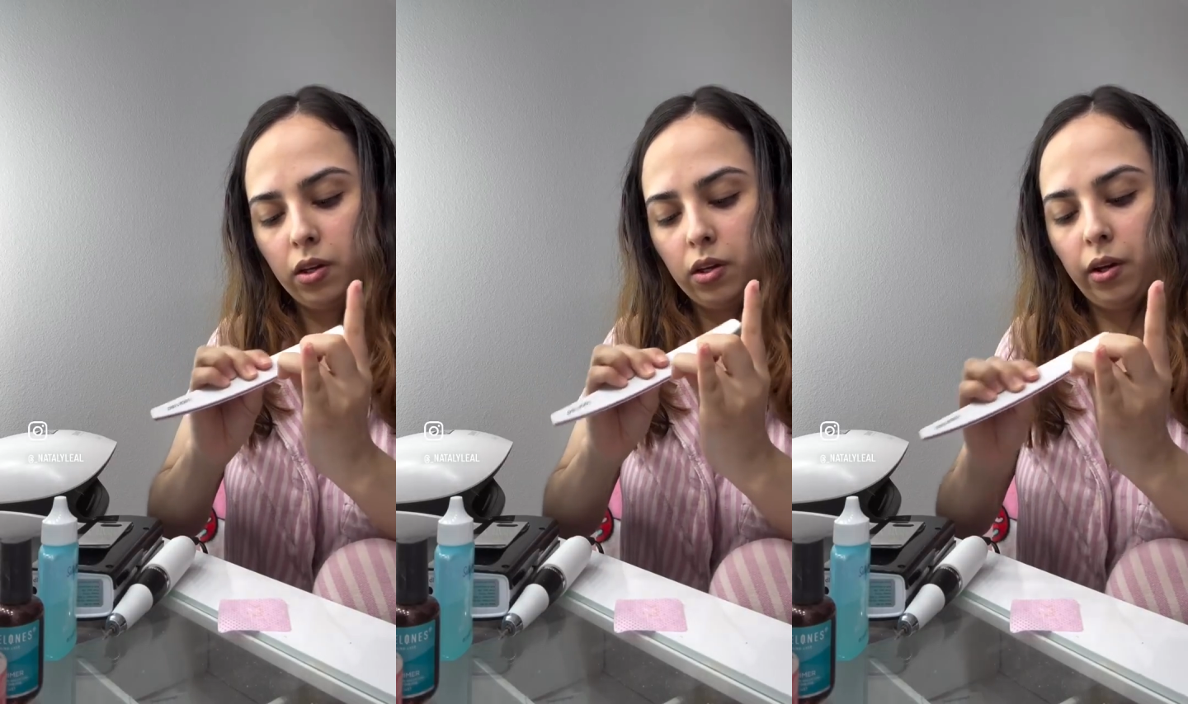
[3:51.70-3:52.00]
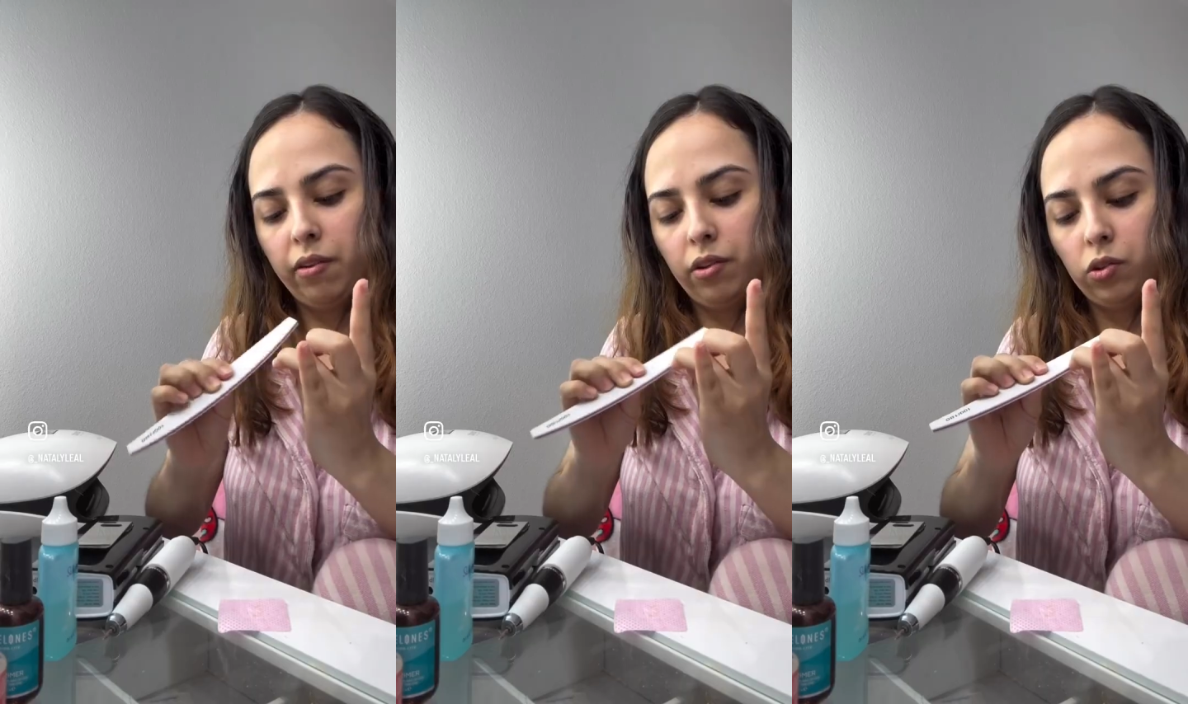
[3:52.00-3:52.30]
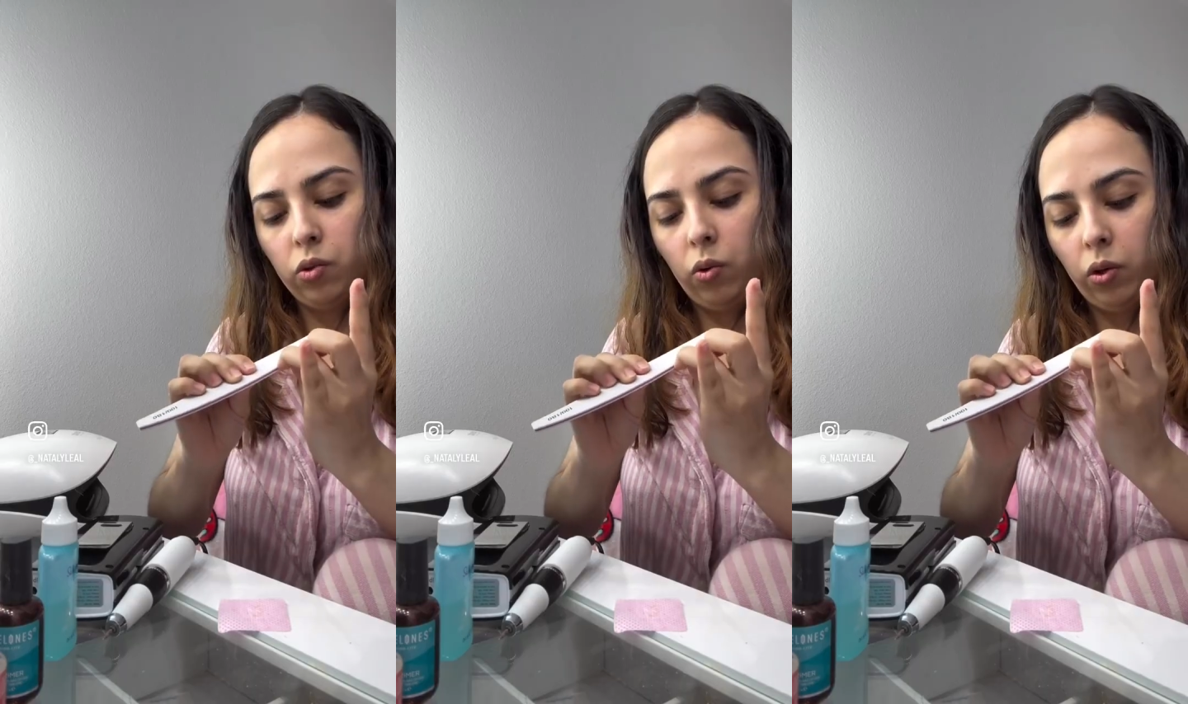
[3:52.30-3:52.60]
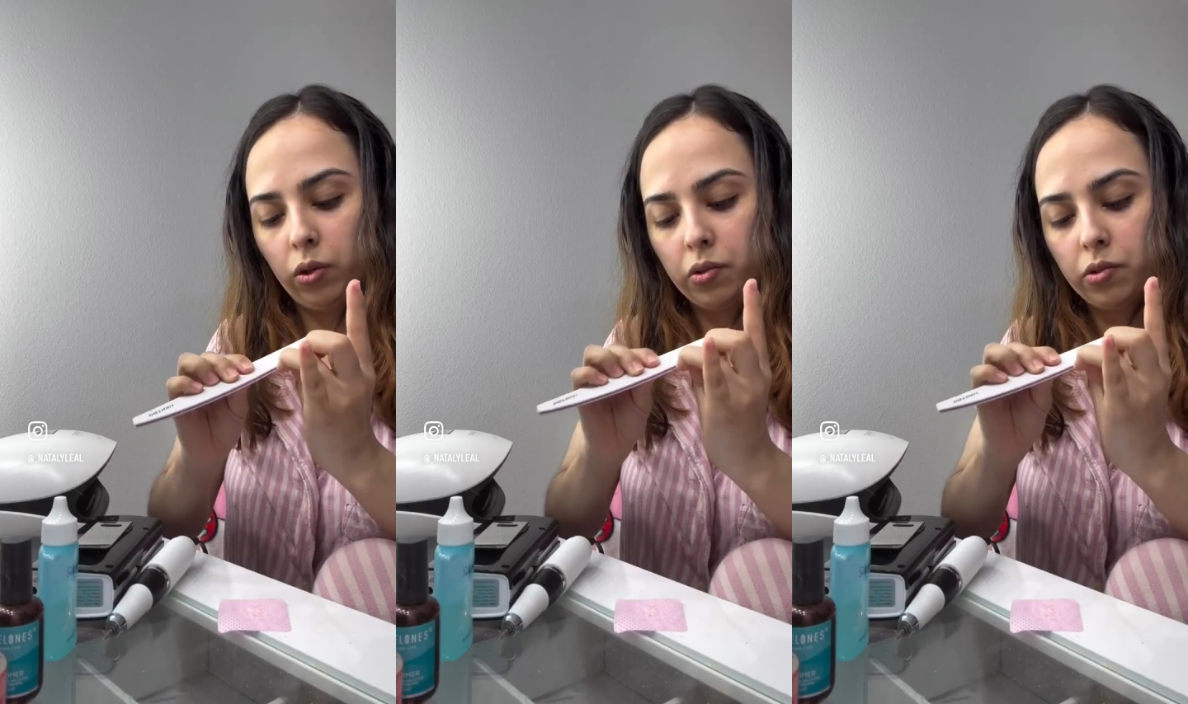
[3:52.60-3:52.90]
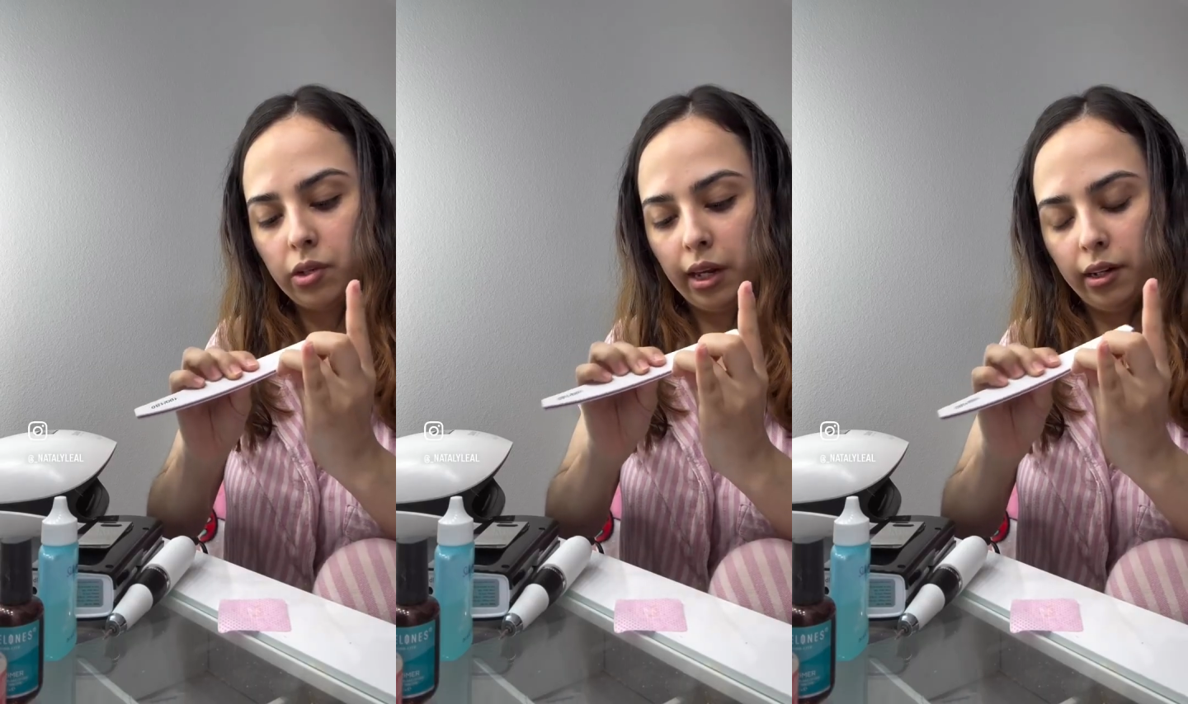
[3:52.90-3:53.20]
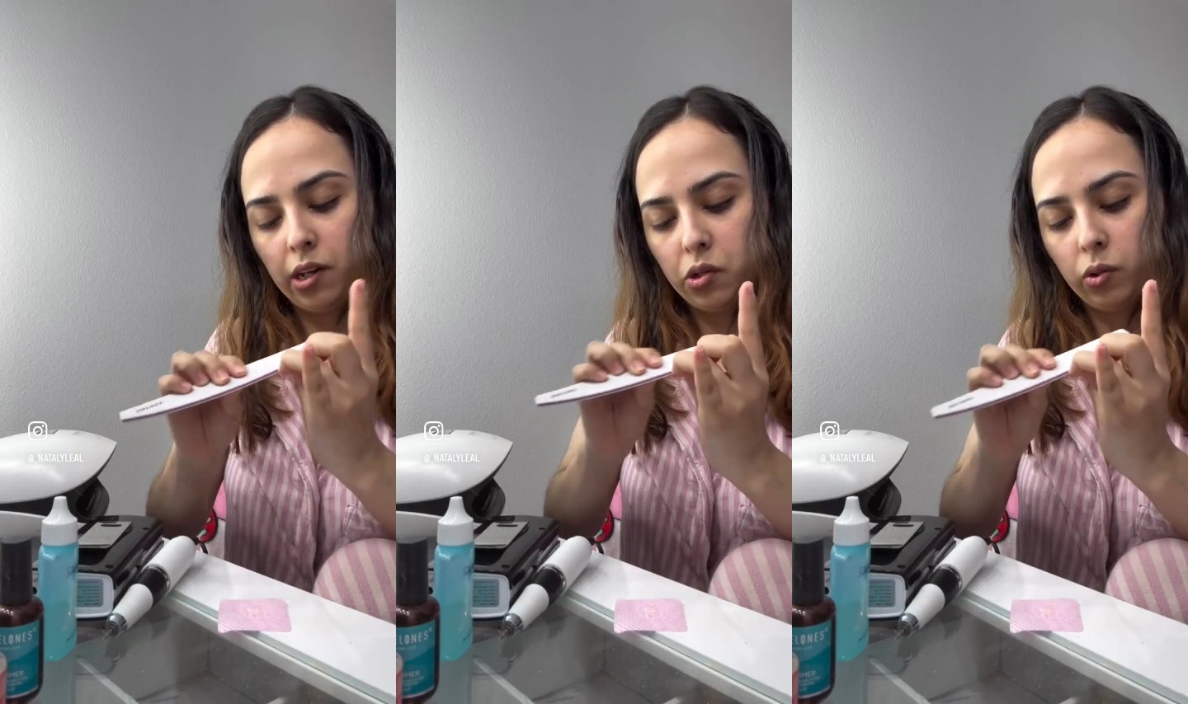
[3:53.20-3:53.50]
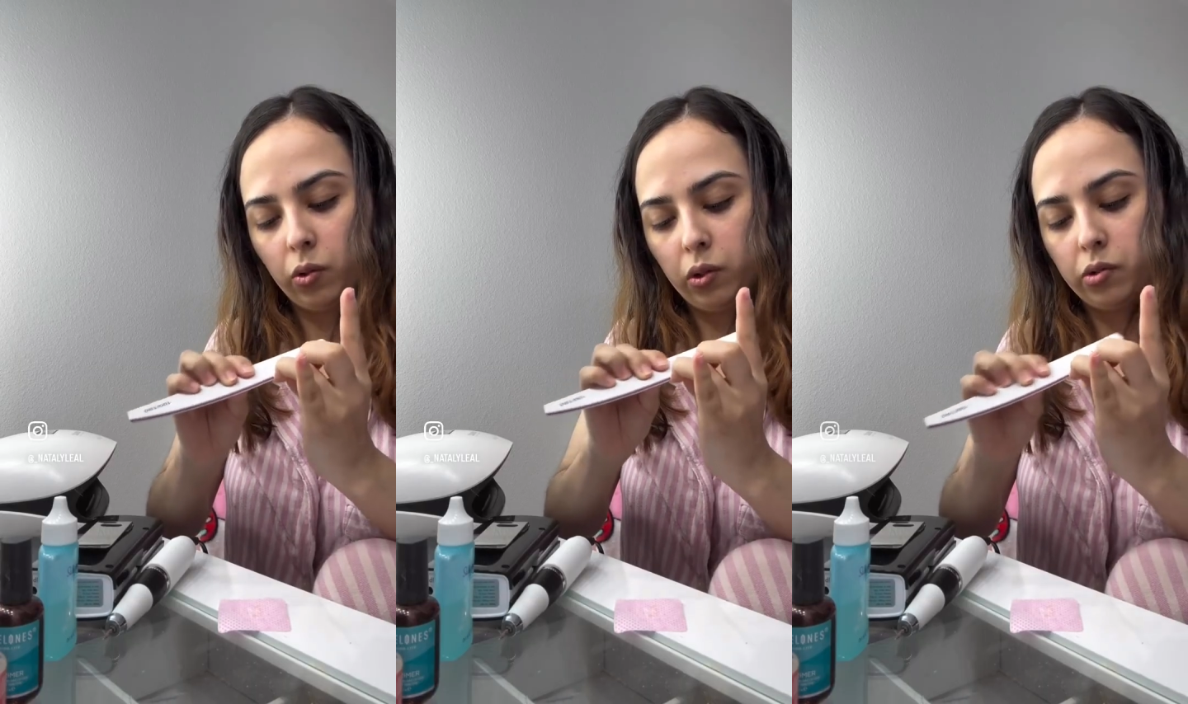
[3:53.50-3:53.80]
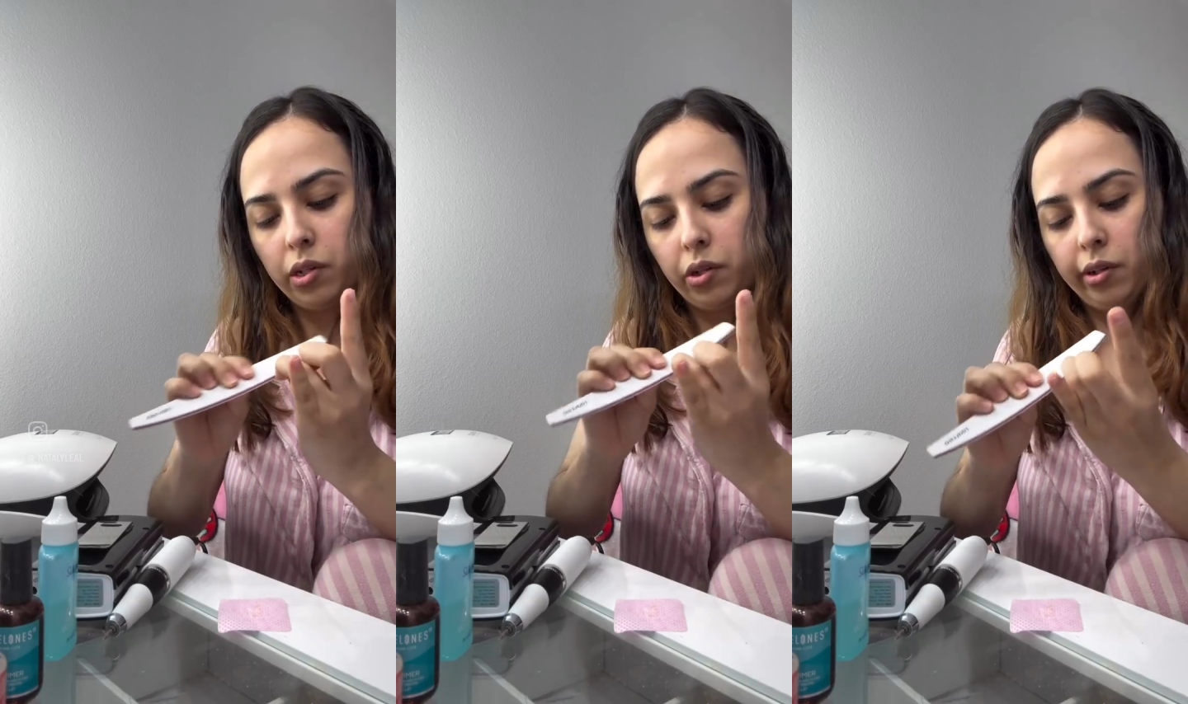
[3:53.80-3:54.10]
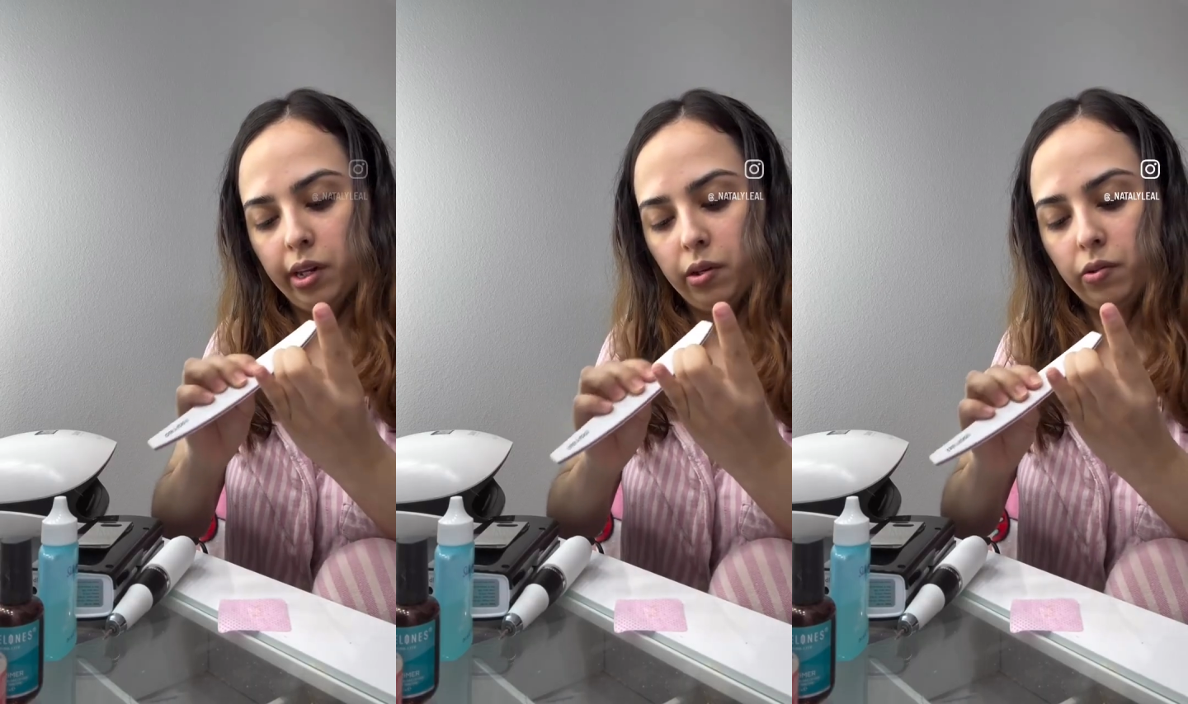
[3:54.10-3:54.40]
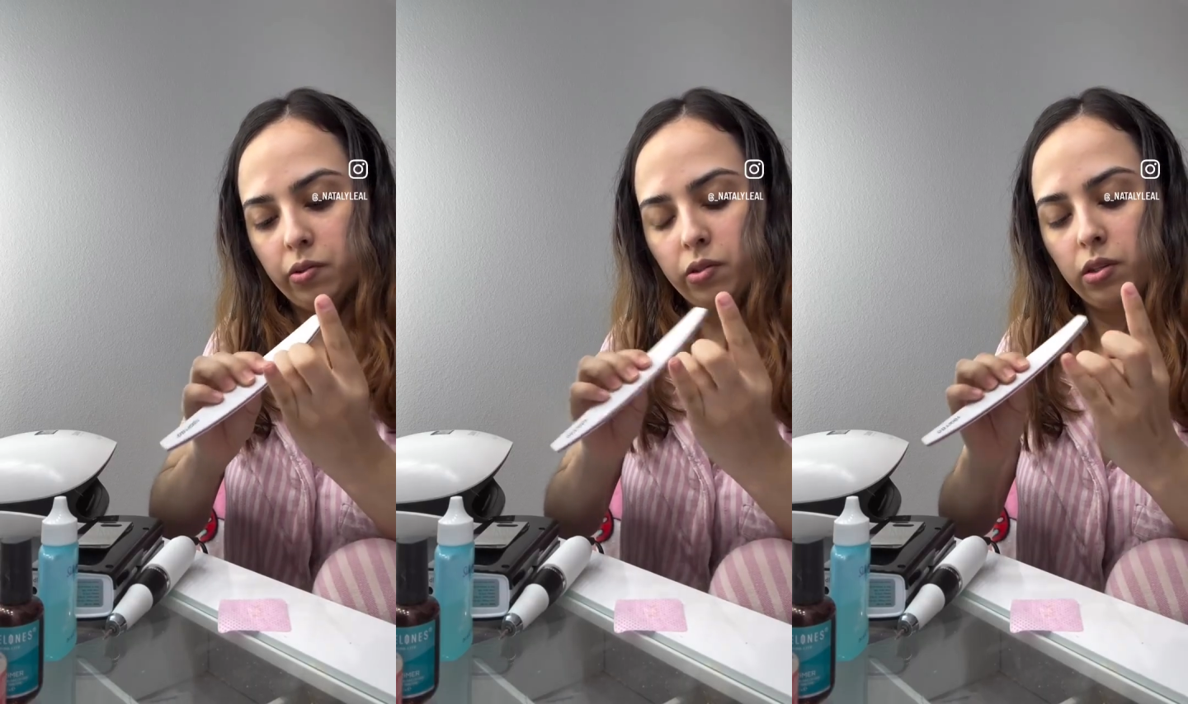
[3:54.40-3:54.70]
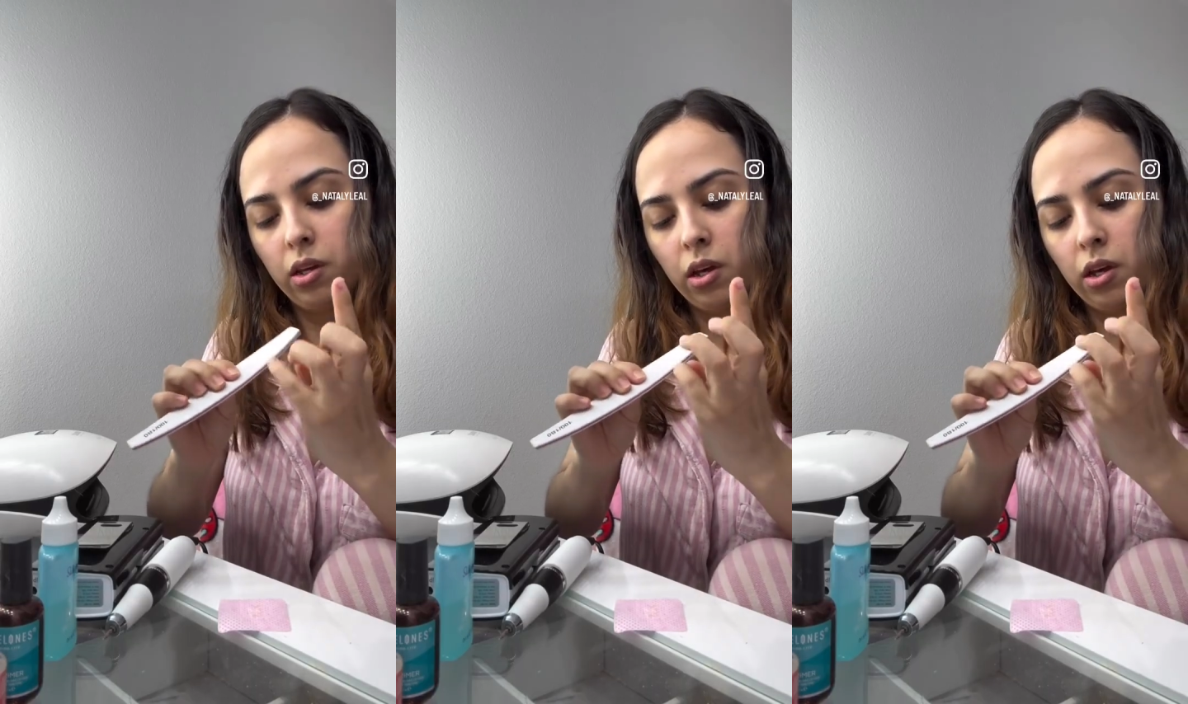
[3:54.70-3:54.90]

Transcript: if there's oils, like natural oils in your nails,